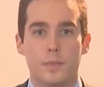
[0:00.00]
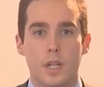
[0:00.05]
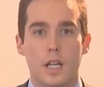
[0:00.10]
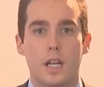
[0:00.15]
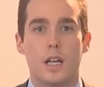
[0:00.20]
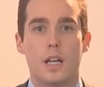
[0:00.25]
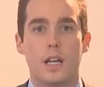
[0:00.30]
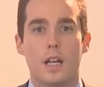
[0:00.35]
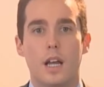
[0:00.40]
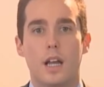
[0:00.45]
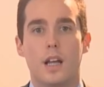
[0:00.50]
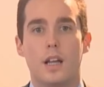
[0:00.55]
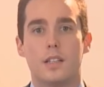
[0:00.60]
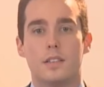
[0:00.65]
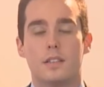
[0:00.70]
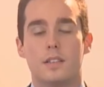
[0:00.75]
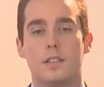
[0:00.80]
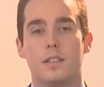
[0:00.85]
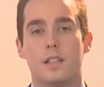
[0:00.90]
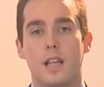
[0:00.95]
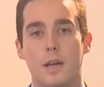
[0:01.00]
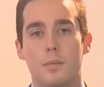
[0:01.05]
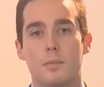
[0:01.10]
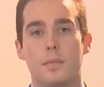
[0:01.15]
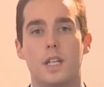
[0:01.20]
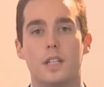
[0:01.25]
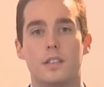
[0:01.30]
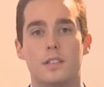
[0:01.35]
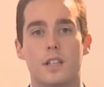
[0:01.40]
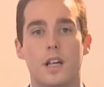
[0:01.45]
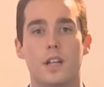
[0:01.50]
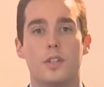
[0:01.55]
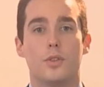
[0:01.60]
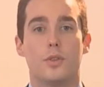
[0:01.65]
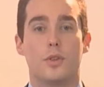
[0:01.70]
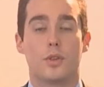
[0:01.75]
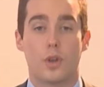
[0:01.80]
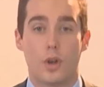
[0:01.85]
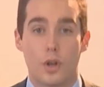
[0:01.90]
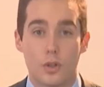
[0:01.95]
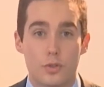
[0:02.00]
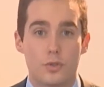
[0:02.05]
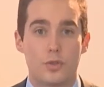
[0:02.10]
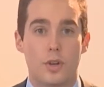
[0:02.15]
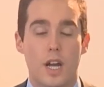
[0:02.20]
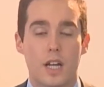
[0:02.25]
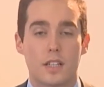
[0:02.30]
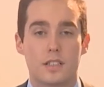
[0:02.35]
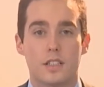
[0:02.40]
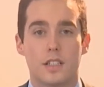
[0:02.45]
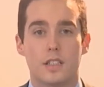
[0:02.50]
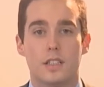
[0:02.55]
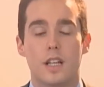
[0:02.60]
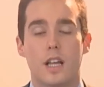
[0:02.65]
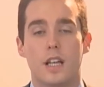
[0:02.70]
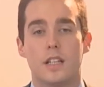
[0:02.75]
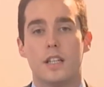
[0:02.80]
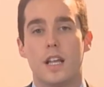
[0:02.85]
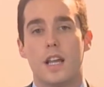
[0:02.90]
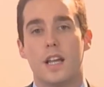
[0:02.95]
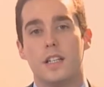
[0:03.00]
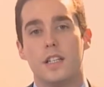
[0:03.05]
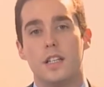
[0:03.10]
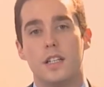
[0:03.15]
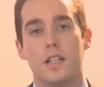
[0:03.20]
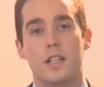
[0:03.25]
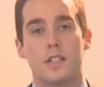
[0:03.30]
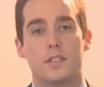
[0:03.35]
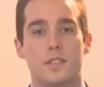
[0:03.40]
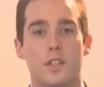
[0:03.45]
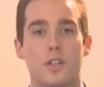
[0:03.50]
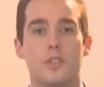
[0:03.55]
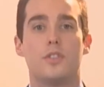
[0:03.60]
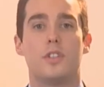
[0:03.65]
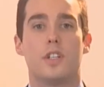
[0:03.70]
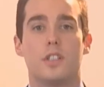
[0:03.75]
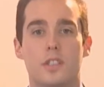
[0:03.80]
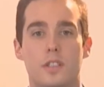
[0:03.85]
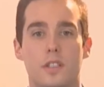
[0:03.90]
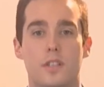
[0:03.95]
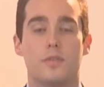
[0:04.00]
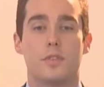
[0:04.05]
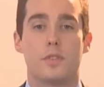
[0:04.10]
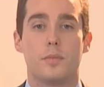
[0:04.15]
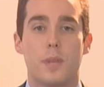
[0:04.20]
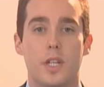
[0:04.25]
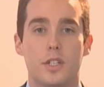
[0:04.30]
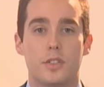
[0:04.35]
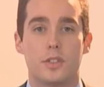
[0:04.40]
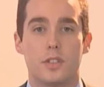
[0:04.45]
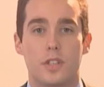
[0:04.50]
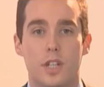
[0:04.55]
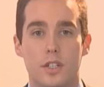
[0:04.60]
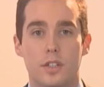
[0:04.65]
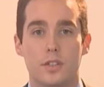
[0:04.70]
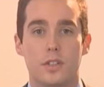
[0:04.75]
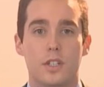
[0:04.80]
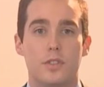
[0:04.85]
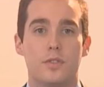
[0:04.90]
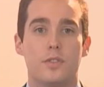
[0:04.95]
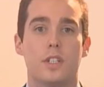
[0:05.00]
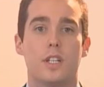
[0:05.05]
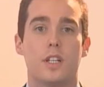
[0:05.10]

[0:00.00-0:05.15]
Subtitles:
and that means that your contracts and any associated information that you need to